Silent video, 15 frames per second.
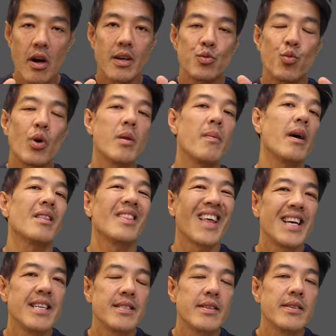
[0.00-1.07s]
guys, what about
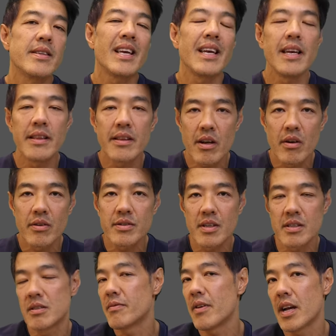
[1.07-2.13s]
lasers in the
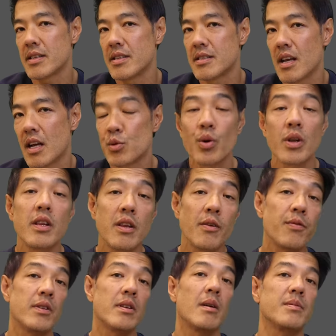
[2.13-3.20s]
context of acne scars? Well, there are
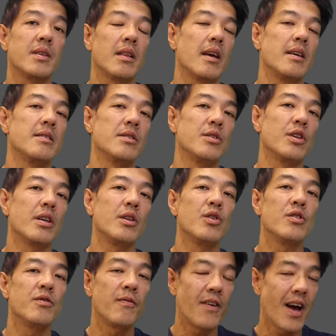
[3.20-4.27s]
different types of lasers. You can
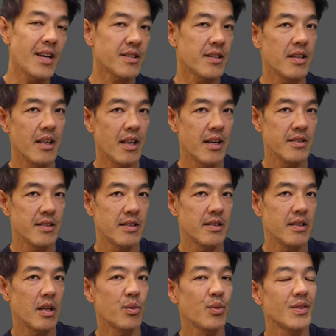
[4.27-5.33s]
use vascular lasers,
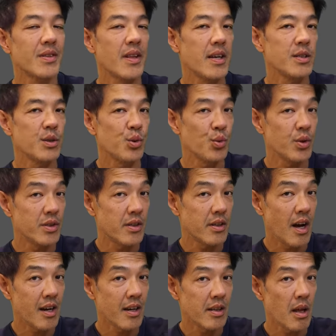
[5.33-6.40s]
in other words, lasers which
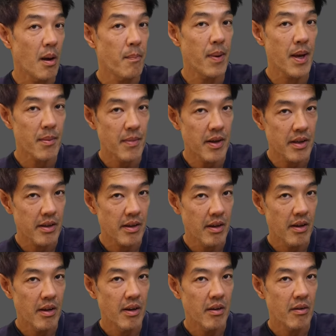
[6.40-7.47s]
target pigment,
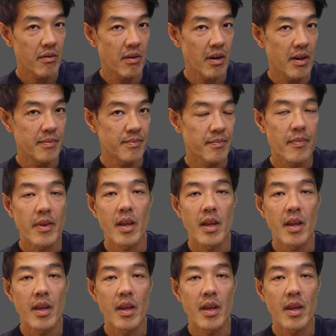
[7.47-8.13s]
right?